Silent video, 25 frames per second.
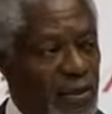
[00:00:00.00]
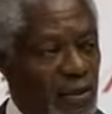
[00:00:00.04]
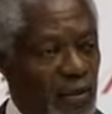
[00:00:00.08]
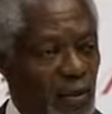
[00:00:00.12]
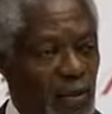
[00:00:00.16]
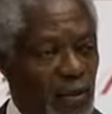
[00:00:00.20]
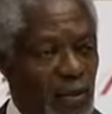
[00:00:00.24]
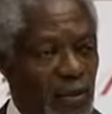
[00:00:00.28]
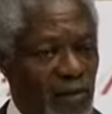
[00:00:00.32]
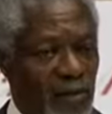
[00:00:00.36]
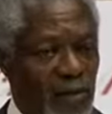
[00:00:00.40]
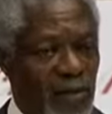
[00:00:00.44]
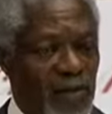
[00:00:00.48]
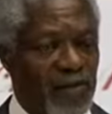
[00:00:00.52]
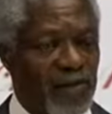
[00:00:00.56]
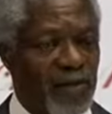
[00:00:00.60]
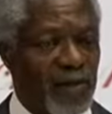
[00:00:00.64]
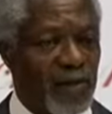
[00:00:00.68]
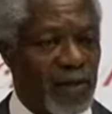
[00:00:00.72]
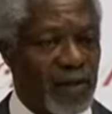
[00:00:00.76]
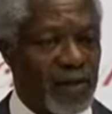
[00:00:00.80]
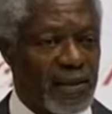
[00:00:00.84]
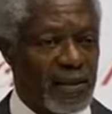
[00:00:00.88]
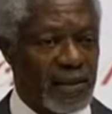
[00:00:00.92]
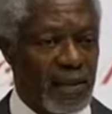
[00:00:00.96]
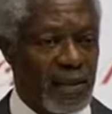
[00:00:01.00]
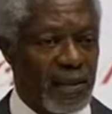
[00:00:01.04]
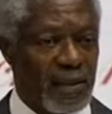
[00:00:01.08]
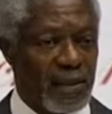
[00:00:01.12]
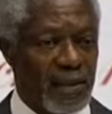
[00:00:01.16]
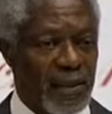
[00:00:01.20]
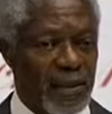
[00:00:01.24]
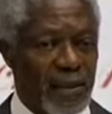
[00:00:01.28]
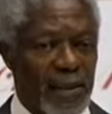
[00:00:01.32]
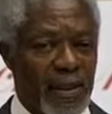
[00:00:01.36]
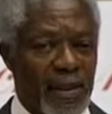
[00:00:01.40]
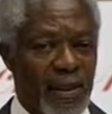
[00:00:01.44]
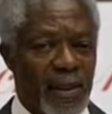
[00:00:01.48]
is one of the first there.
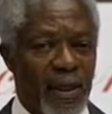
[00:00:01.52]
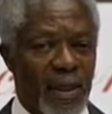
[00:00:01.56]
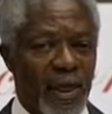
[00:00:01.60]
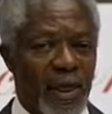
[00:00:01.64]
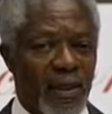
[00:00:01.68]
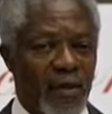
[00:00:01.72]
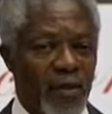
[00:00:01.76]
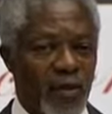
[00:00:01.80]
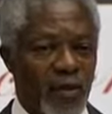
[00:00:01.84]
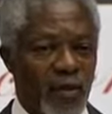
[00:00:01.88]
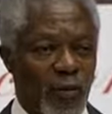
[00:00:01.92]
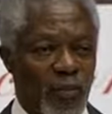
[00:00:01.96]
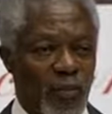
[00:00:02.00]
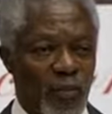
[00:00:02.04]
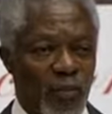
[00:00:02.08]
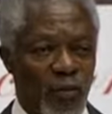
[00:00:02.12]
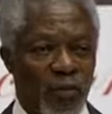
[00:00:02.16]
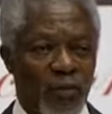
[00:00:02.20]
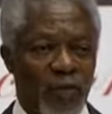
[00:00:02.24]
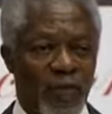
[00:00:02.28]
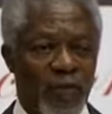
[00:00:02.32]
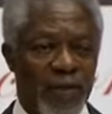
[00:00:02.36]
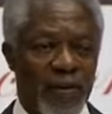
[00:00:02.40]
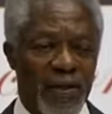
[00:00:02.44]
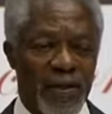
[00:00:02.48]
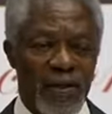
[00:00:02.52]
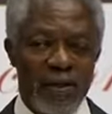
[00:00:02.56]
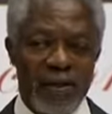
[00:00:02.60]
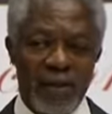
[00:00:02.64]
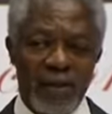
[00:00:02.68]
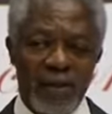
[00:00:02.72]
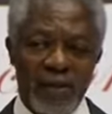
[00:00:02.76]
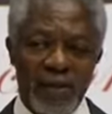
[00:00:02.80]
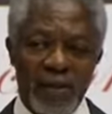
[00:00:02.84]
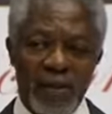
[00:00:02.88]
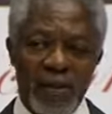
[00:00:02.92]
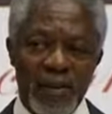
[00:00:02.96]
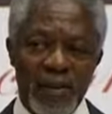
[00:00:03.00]
And to move
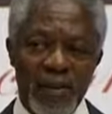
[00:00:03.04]
these